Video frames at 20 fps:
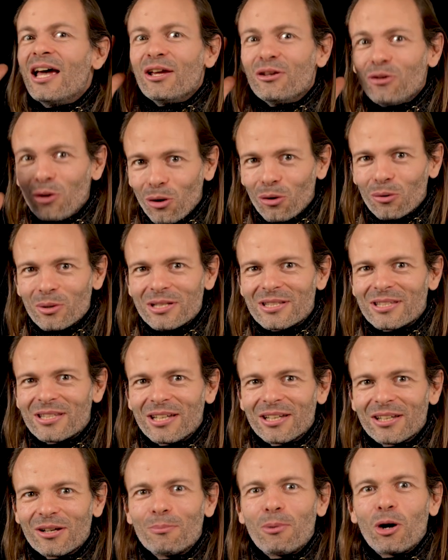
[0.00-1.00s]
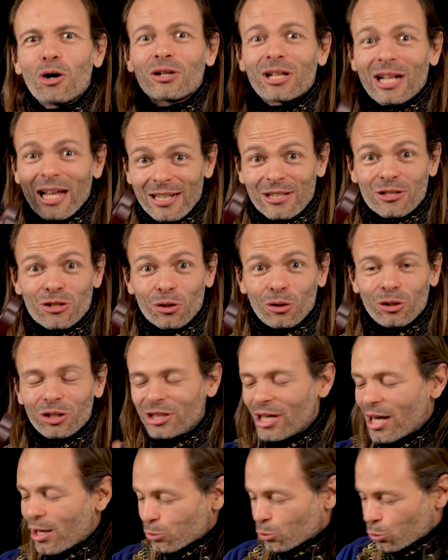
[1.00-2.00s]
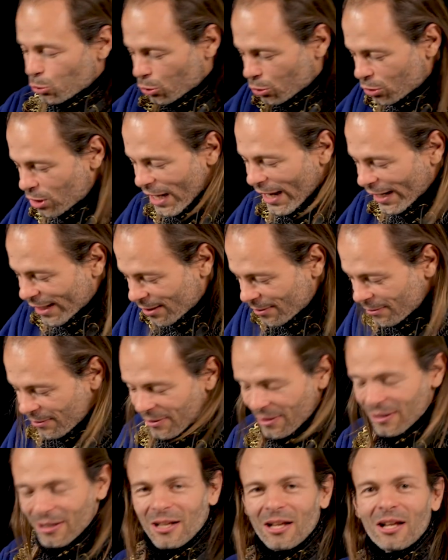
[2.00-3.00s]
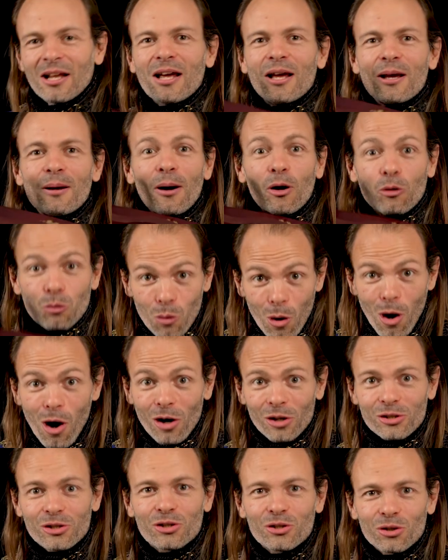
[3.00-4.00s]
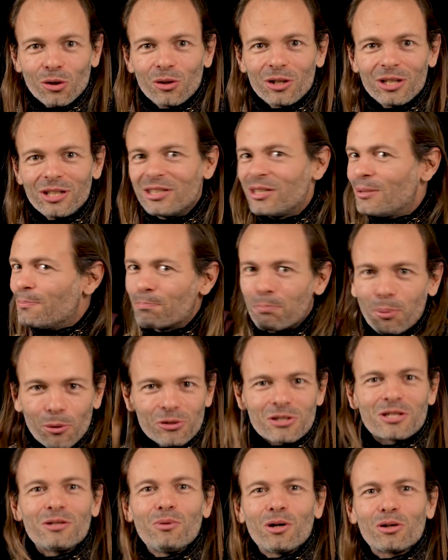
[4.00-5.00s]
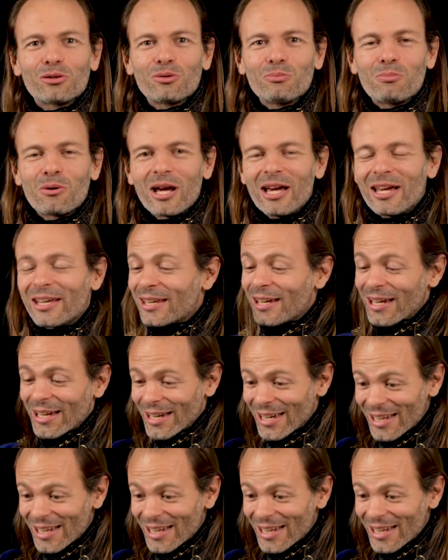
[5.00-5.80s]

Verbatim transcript: You always think about like solid hardwood, rock solid, impossible to break.